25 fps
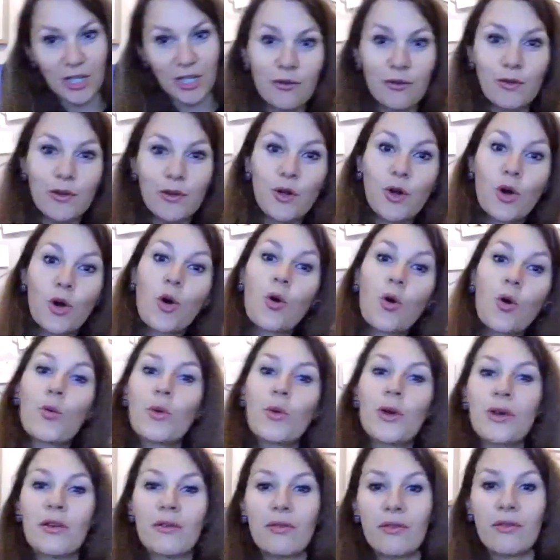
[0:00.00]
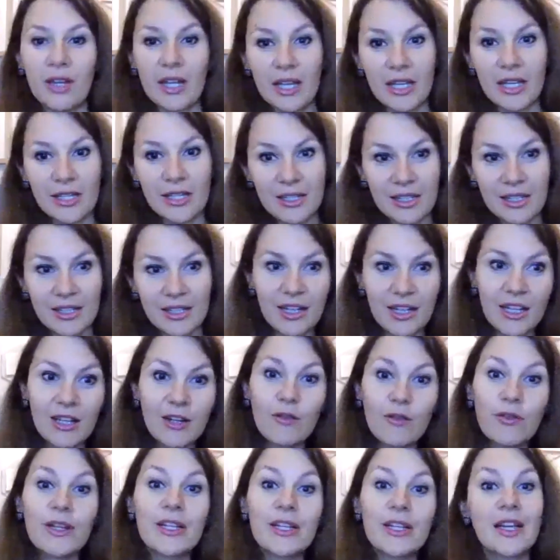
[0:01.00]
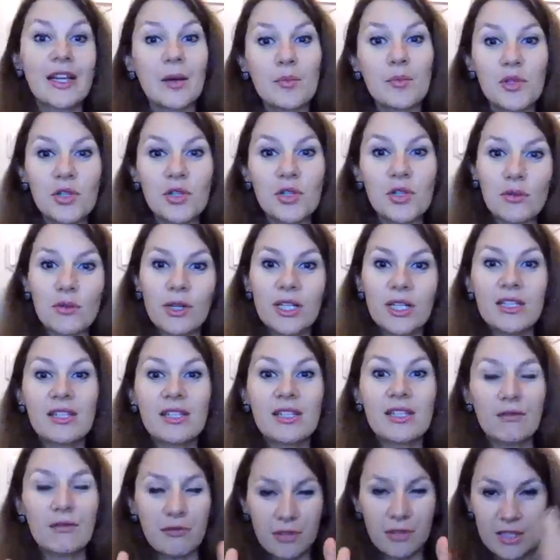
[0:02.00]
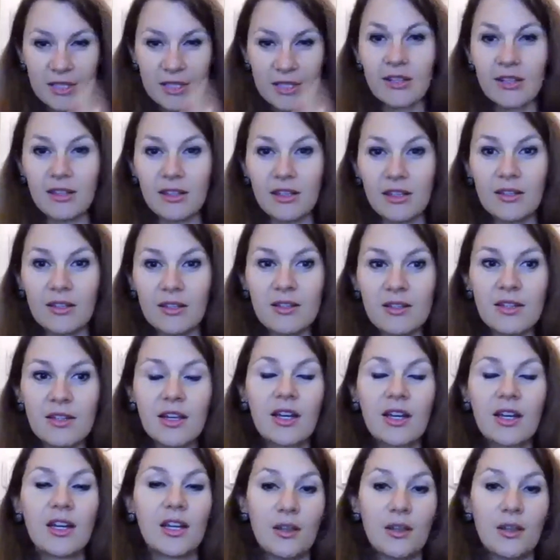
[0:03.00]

of go with it and kind of adapt to it. Resilience.